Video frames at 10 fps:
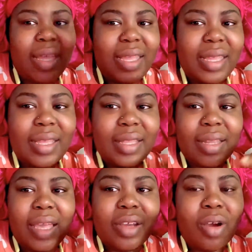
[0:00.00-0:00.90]
and
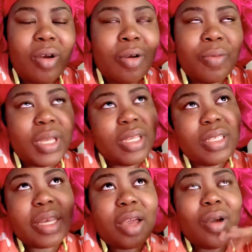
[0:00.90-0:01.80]
like always
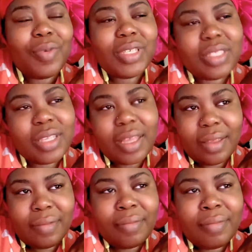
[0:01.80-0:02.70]
like i always
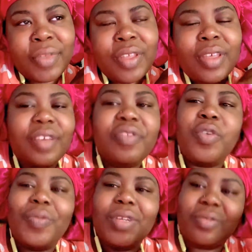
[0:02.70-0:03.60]
say if no
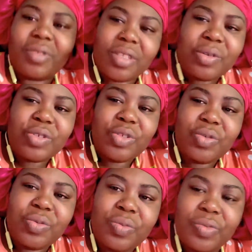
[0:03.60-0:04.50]
one else told
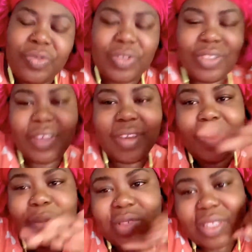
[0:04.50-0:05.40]
you your girl
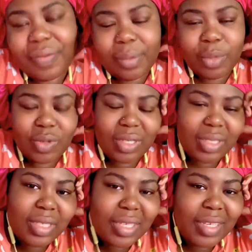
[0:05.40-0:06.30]
most definitely
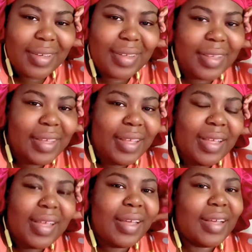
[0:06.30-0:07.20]
did
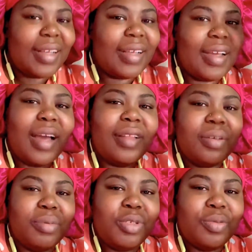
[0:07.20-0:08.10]
god
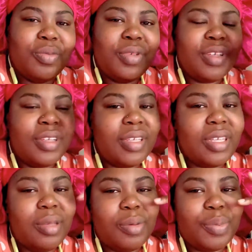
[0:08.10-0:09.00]
loves you
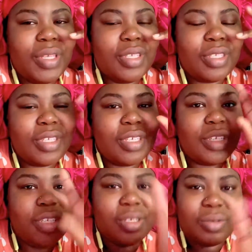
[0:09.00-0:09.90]
keep the peace
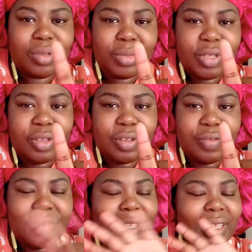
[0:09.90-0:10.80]
show some love
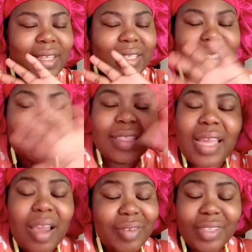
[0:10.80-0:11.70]
stay
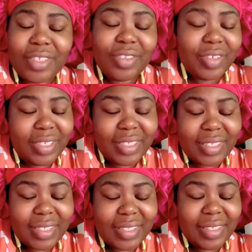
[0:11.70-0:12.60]
out these streets
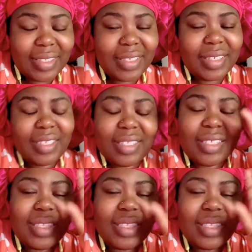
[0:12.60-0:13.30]
because